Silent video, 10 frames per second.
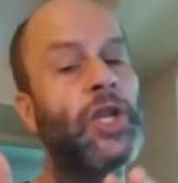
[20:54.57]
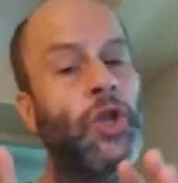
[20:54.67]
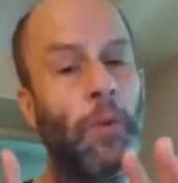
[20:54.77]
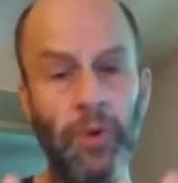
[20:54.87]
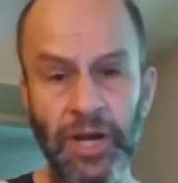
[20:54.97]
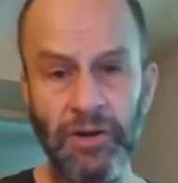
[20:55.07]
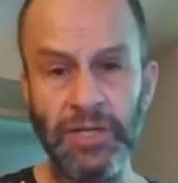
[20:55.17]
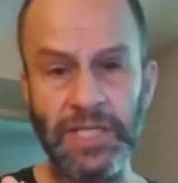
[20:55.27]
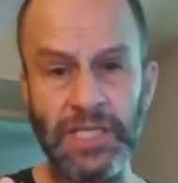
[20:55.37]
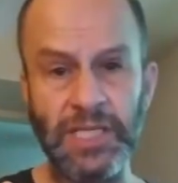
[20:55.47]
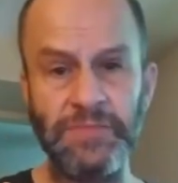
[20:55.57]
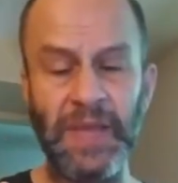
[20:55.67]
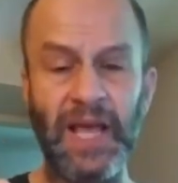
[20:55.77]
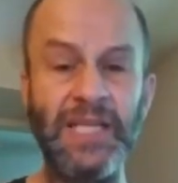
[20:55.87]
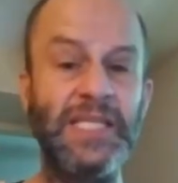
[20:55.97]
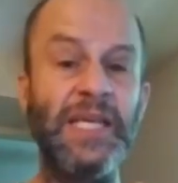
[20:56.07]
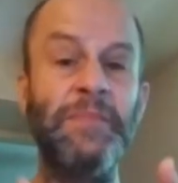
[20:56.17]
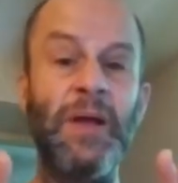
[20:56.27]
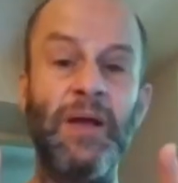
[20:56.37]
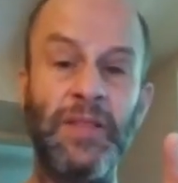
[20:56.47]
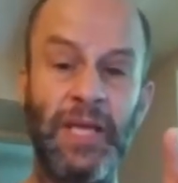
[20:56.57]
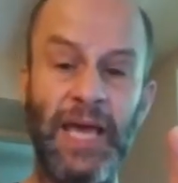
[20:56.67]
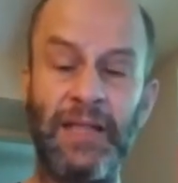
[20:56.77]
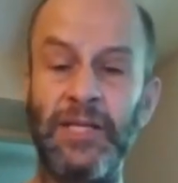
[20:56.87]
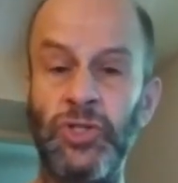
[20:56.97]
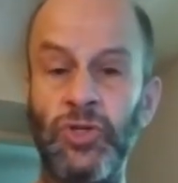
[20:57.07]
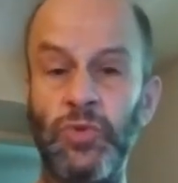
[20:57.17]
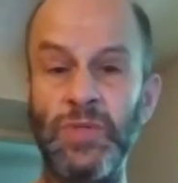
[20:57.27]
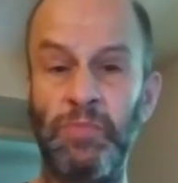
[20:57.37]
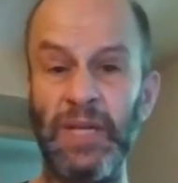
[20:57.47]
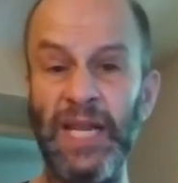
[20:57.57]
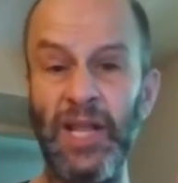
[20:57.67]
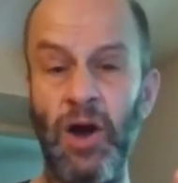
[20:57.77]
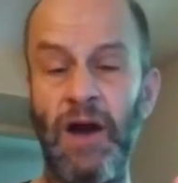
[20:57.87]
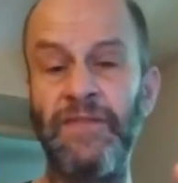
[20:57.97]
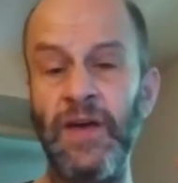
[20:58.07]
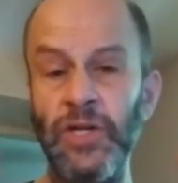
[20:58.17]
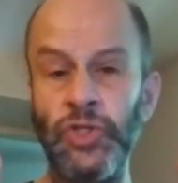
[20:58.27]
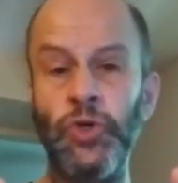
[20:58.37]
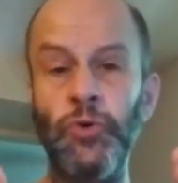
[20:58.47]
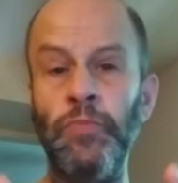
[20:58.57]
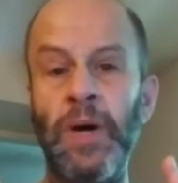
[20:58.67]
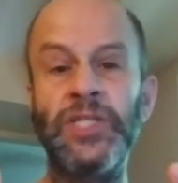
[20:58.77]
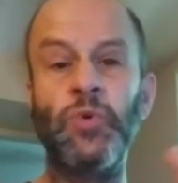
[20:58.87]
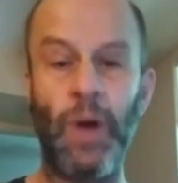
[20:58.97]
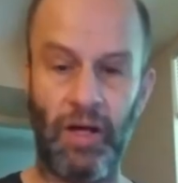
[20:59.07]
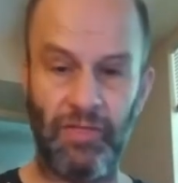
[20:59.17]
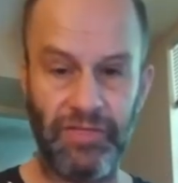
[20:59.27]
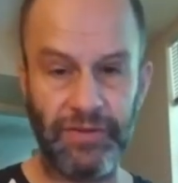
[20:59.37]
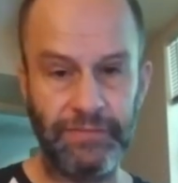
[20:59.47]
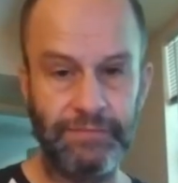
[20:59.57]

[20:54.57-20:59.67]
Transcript: no more inheritances because the, the Catholic Church was bleeding off too much wealth.